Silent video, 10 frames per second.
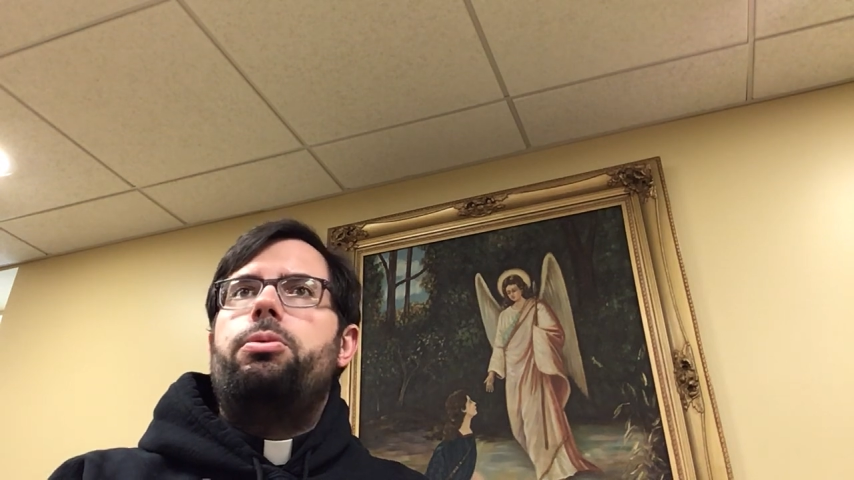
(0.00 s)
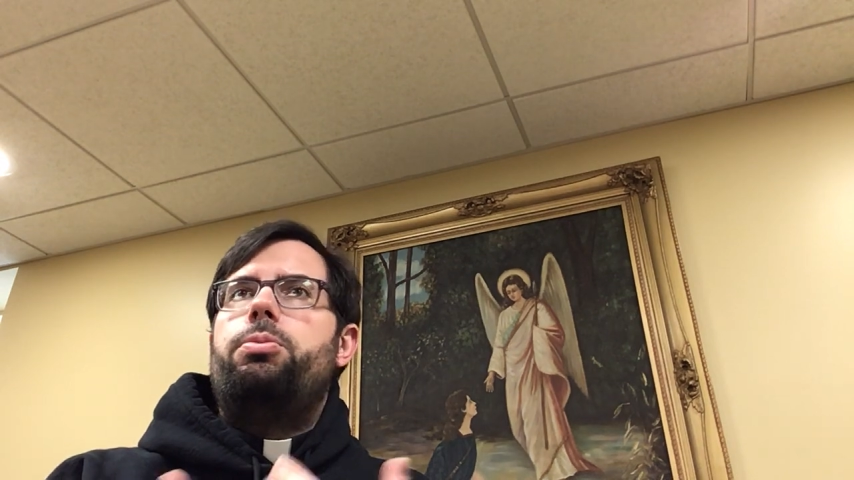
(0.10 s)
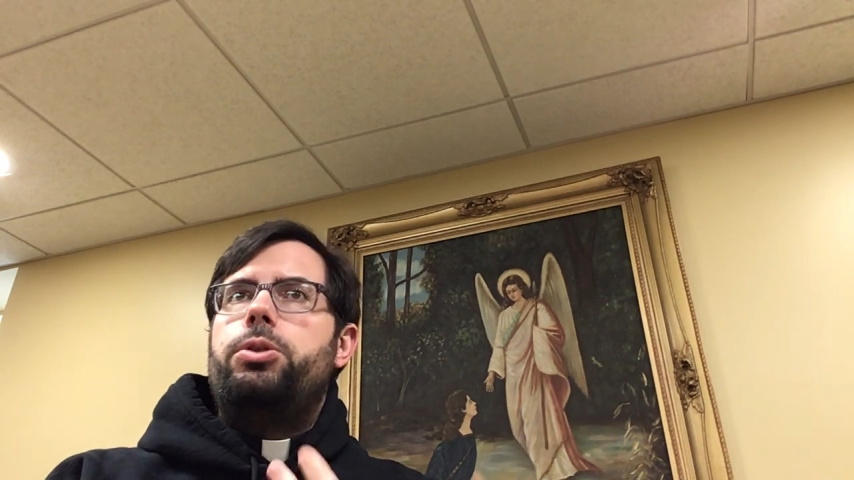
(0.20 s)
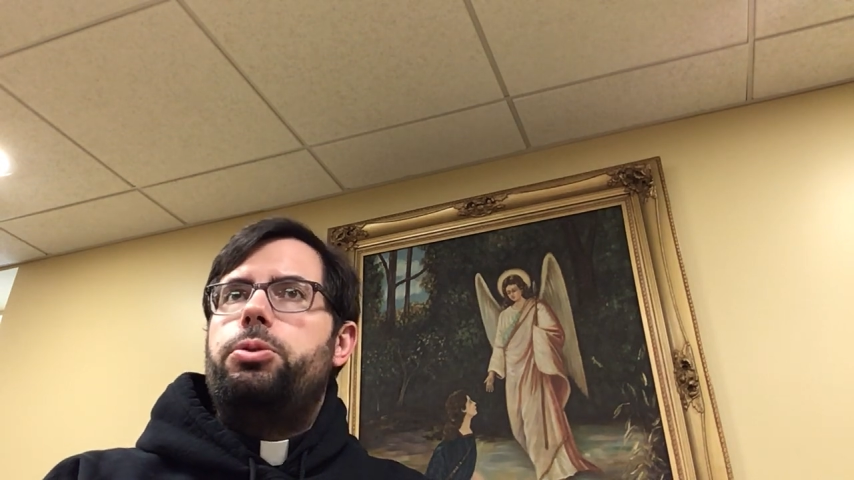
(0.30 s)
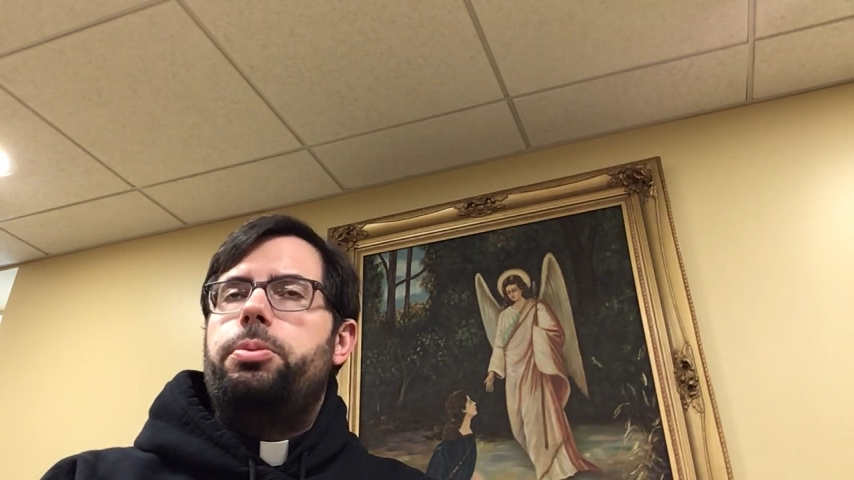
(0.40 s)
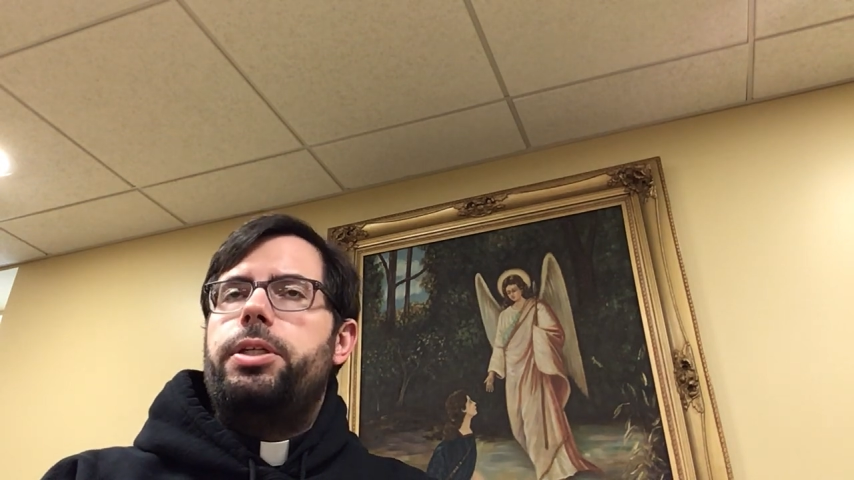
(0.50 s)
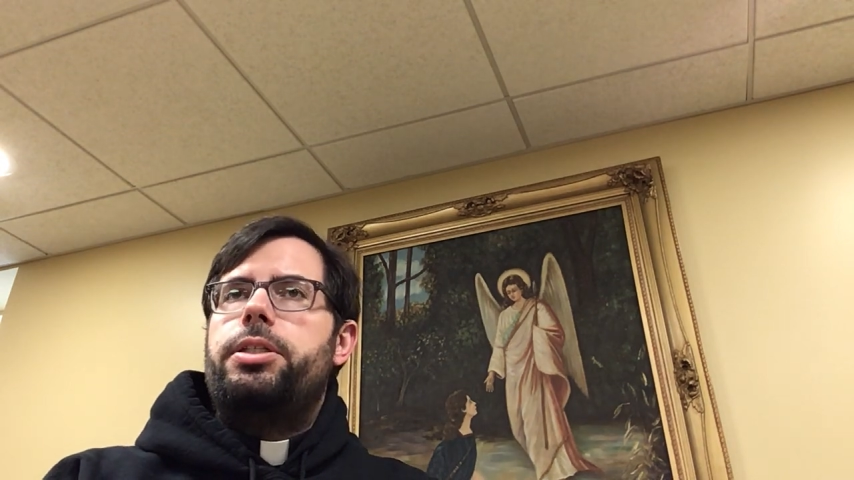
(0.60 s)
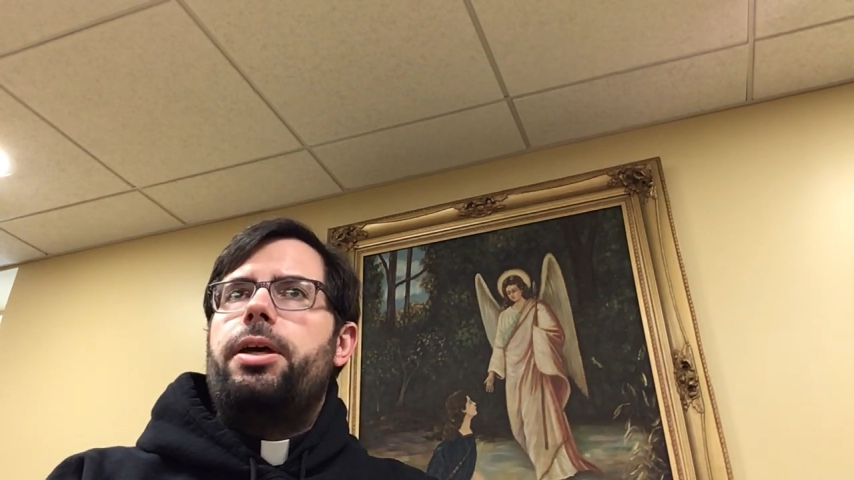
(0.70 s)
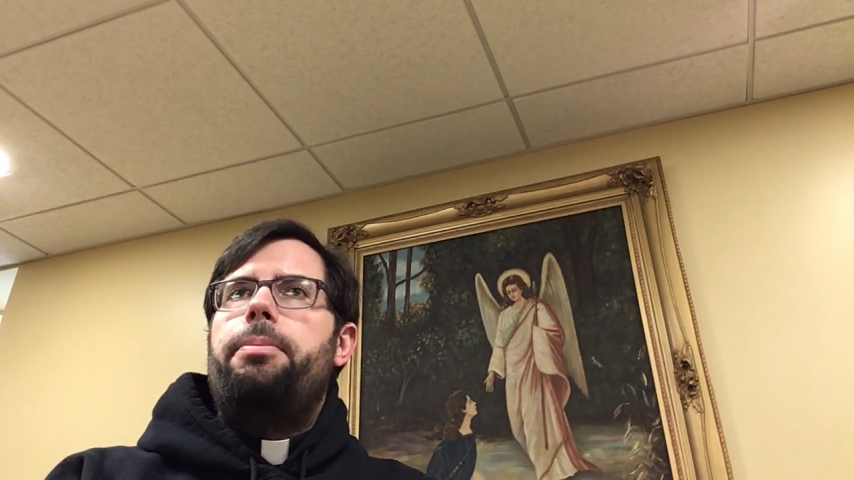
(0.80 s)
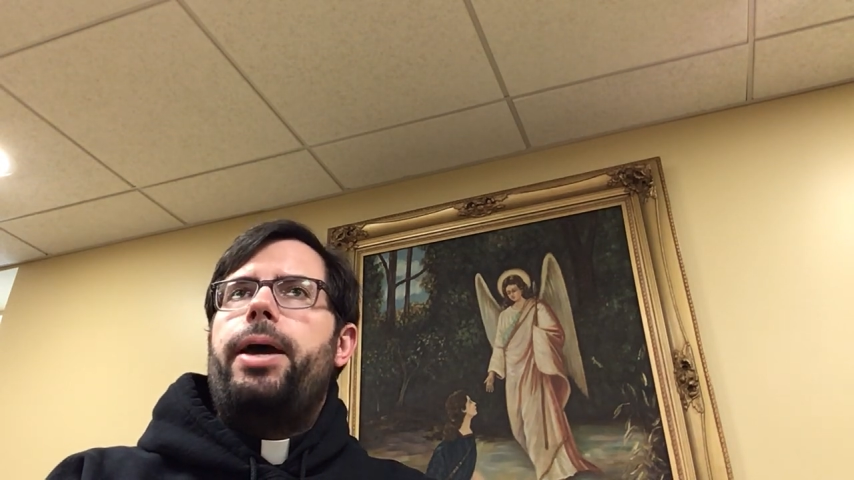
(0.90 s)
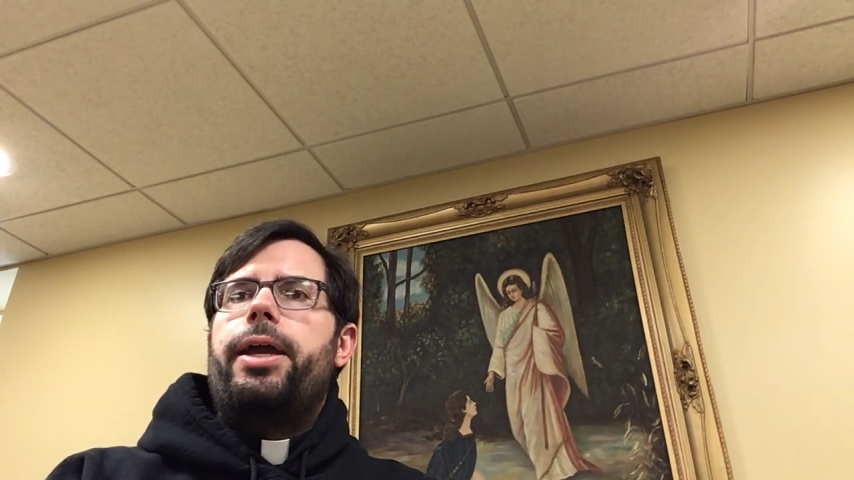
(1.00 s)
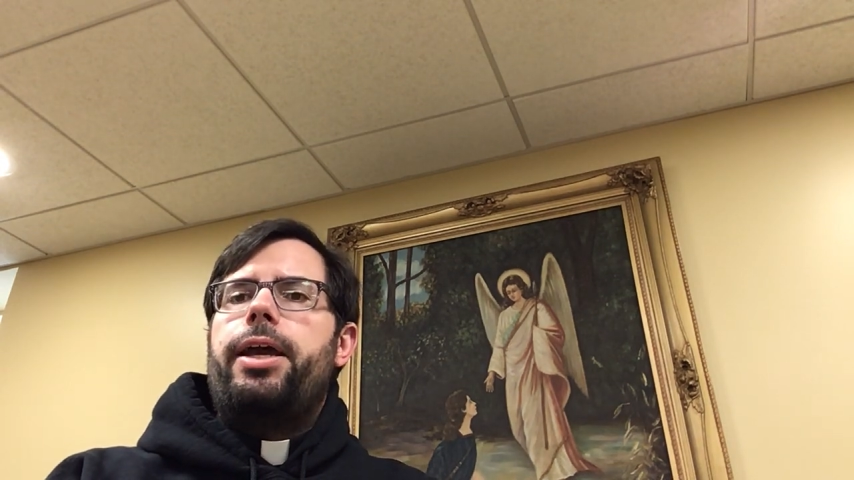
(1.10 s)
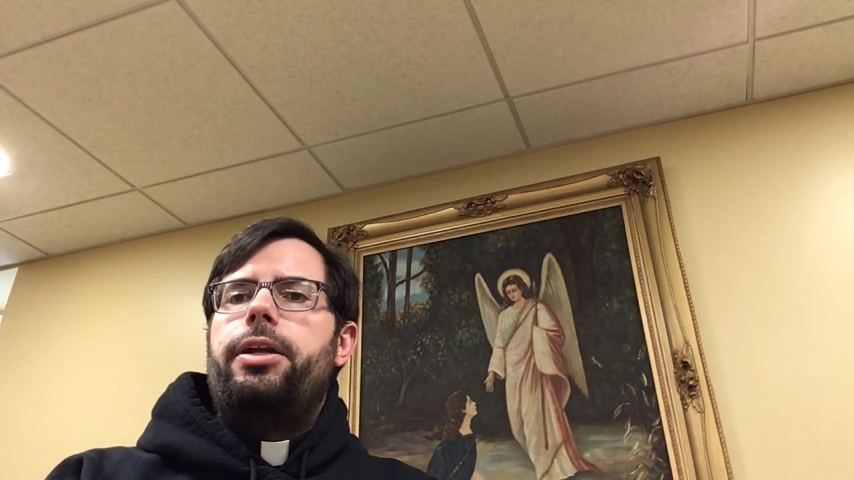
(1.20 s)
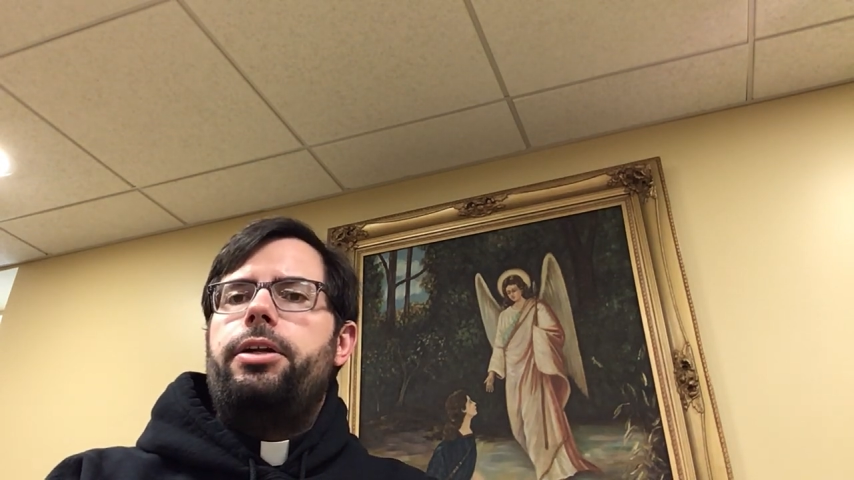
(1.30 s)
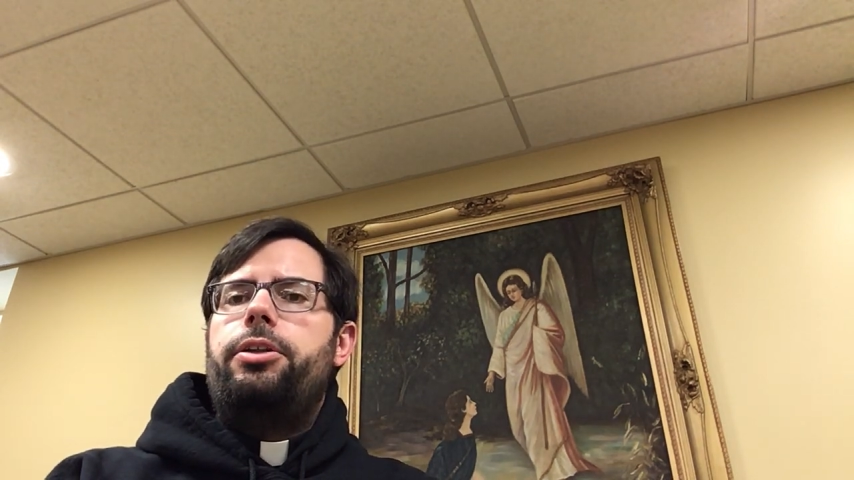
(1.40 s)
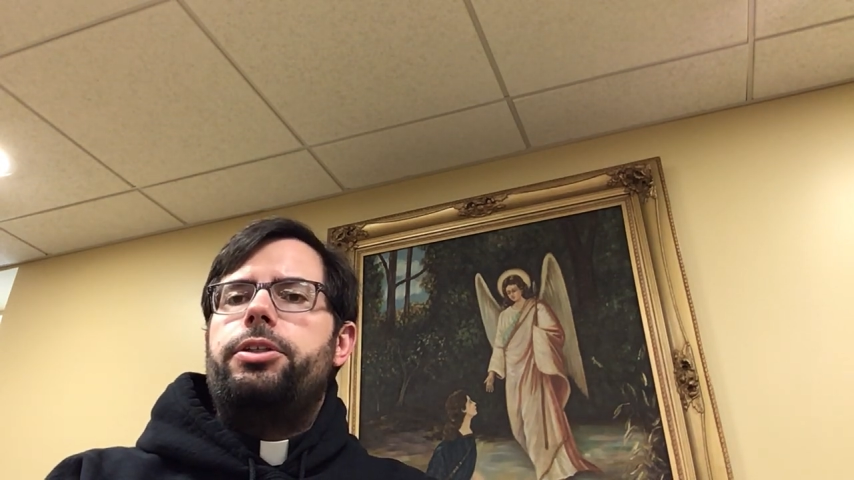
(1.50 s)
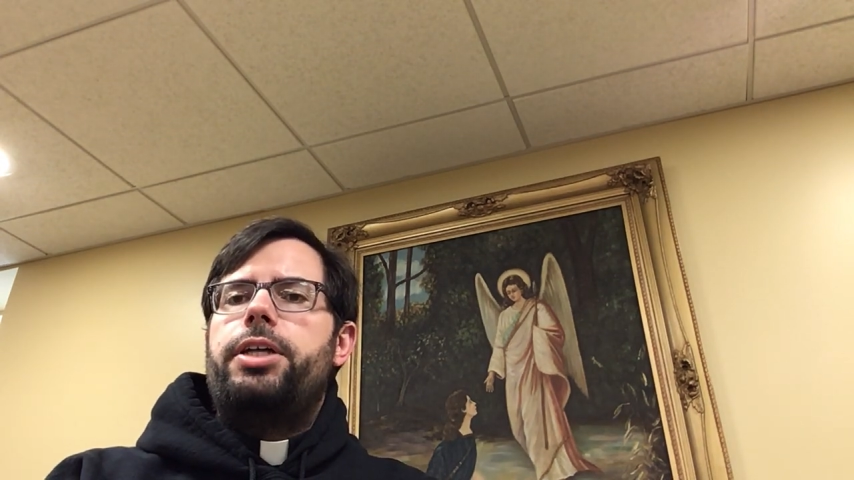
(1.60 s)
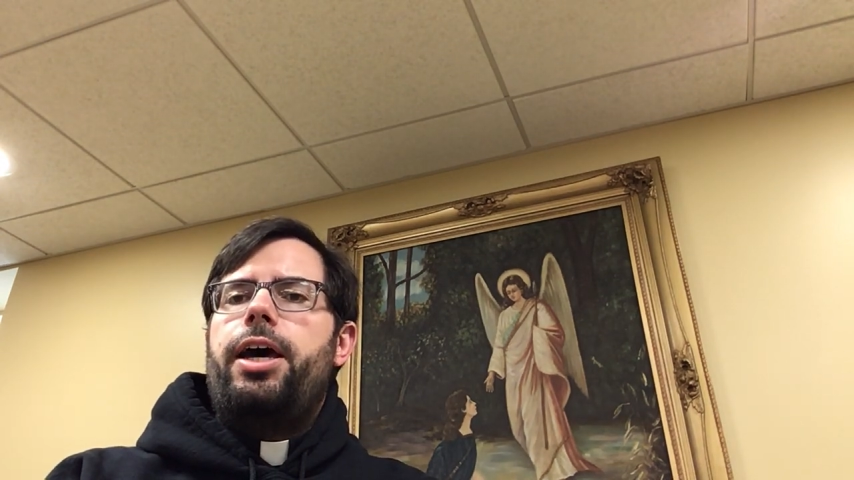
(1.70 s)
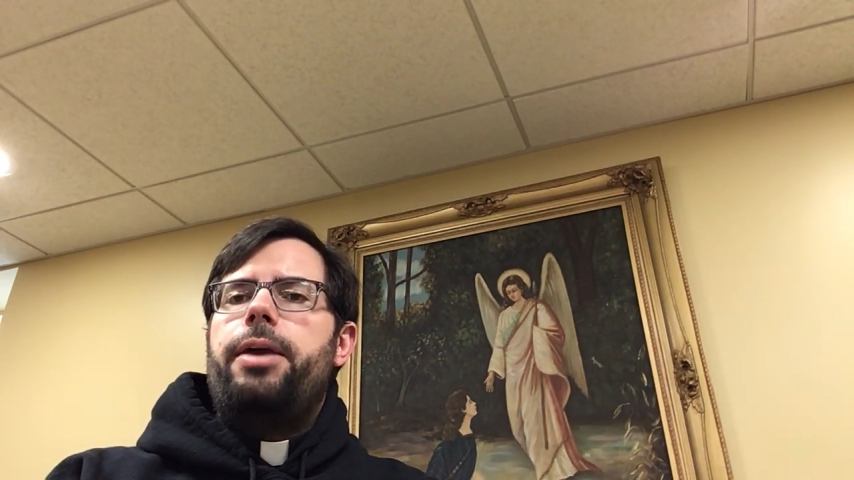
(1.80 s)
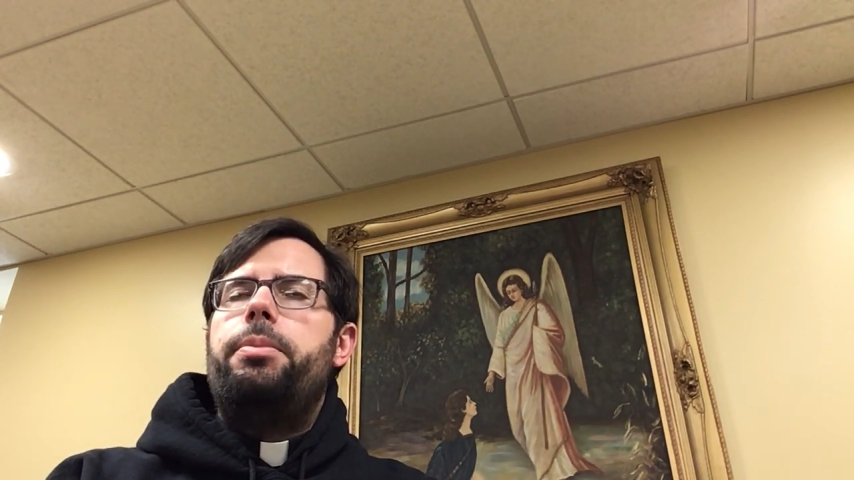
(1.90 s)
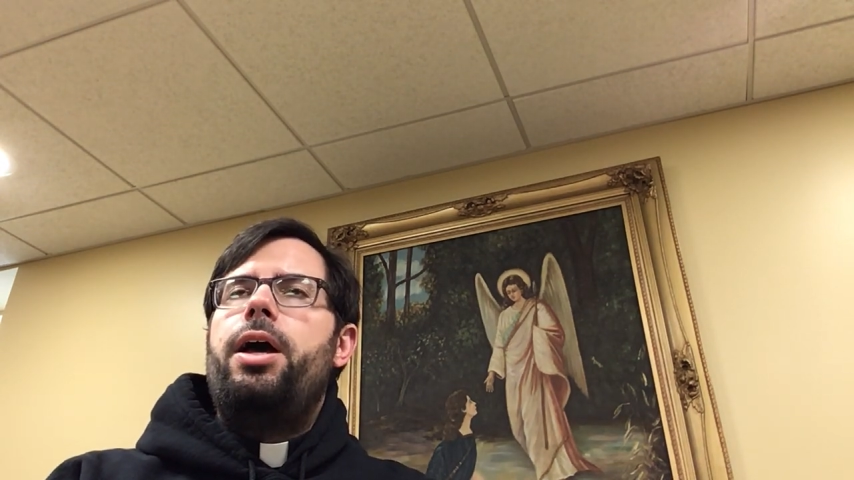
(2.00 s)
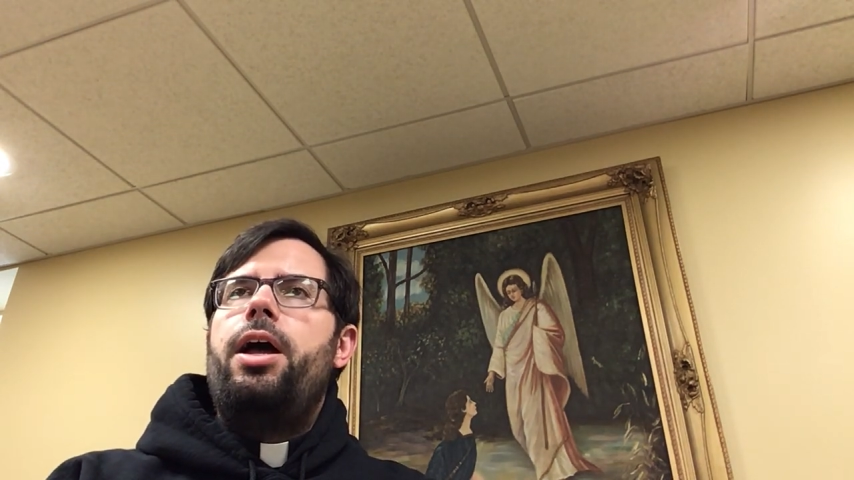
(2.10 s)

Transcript: would you please come back at another time